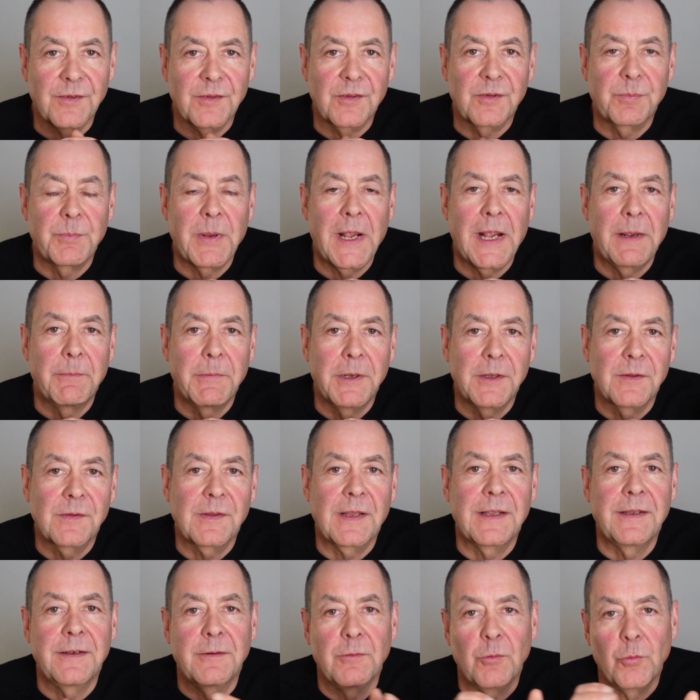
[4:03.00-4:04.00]
a spammer
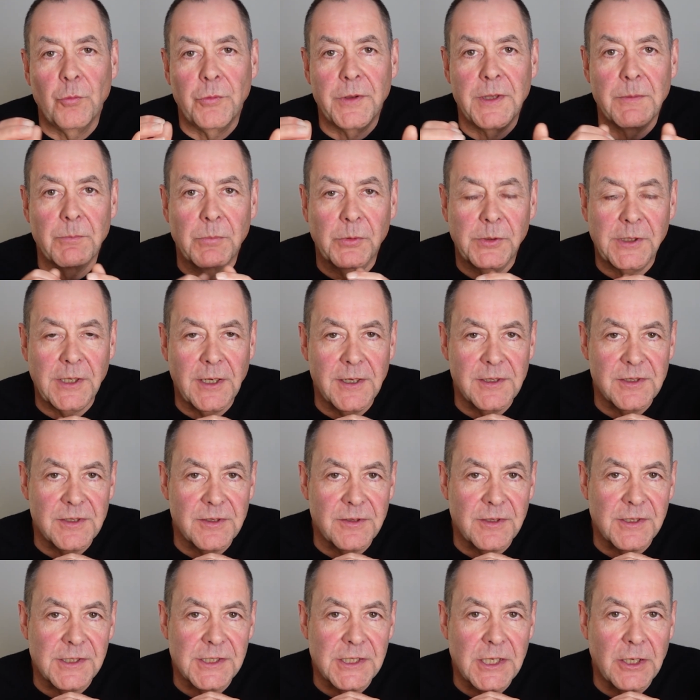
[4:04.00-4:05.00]
and all the
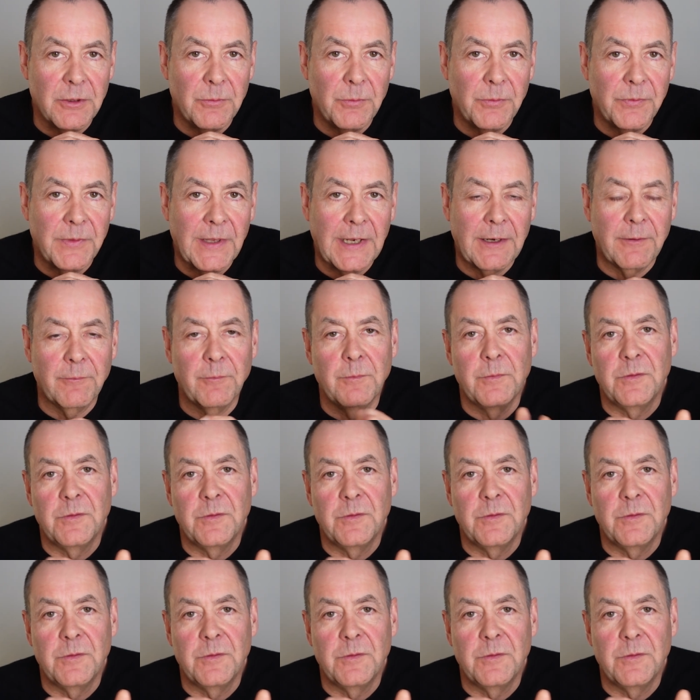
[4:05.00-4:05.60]
implications that go with that